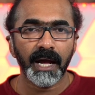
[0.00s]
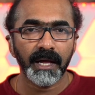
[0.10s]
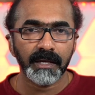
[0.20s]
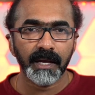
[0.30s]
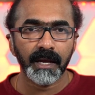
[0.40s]

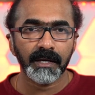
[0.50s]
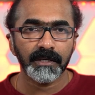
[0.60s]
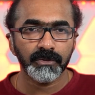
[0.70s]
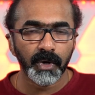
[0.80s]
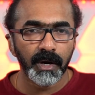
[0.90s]
I
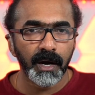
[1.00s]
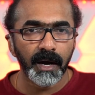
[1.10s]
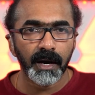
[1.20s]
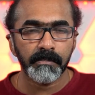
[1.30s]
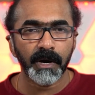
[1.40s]
can do
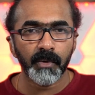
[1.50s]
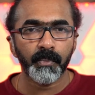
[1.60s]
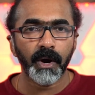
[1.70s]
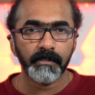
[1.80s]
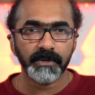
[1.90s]
a
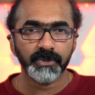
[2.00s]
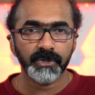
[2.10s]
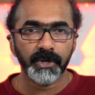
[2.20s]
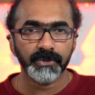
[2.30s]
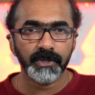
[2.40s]
PowerPoint
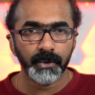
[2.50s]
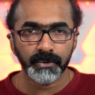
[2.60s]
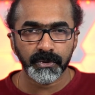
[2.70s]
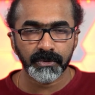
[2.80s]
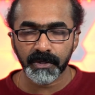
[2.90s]
presentation
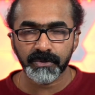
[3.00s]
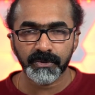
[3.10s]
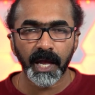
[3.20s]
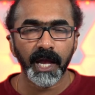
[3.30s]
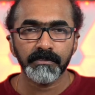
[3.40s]
using the
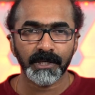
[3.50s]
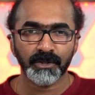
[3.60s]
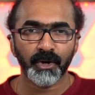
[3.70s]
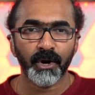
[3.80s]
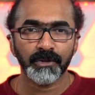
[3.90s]
same
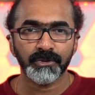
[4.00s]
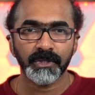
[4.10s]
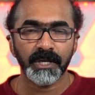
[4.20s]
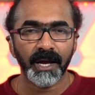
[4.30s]
technology